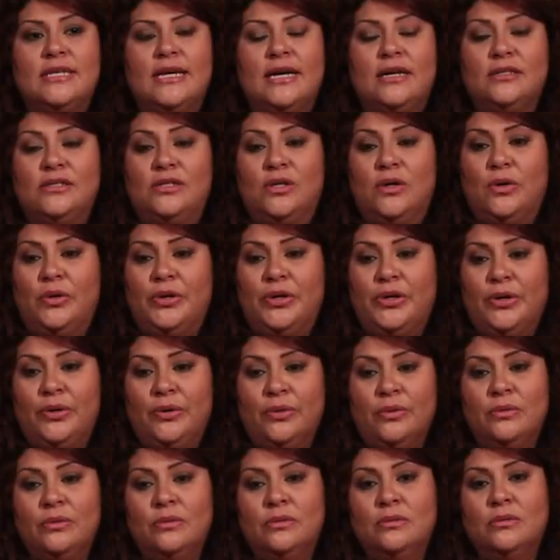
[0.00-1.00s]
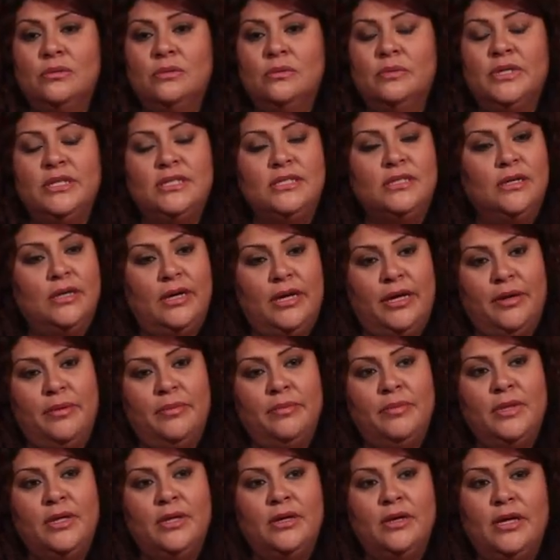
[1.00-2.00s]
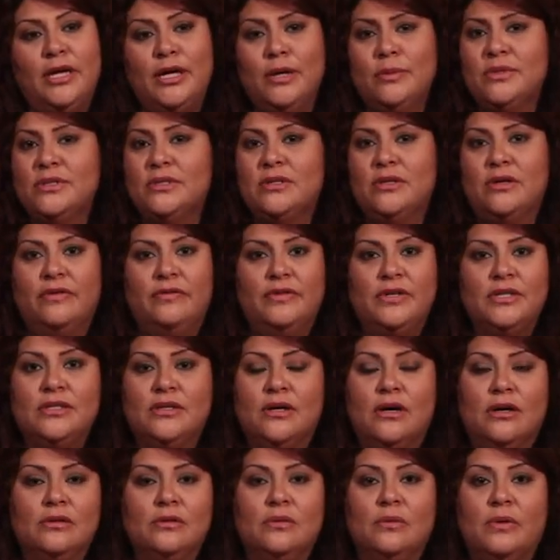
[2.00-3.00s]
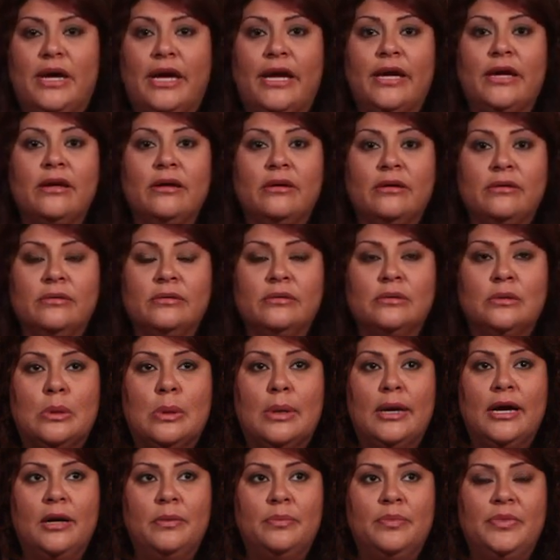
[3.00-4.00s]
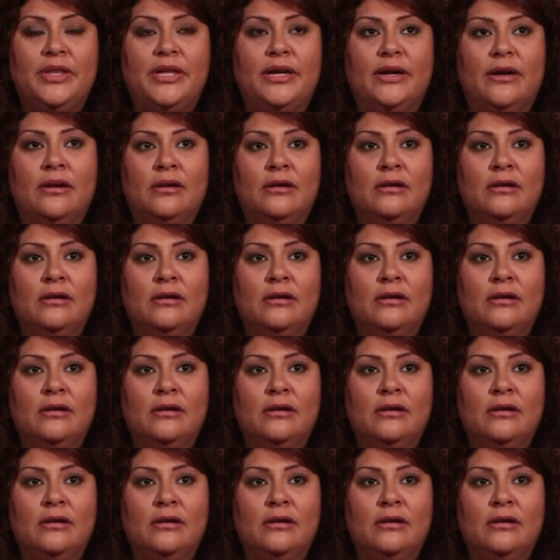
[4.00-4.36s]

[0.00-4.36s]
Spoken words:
Antonio. We took him. He was nervous all the way up there.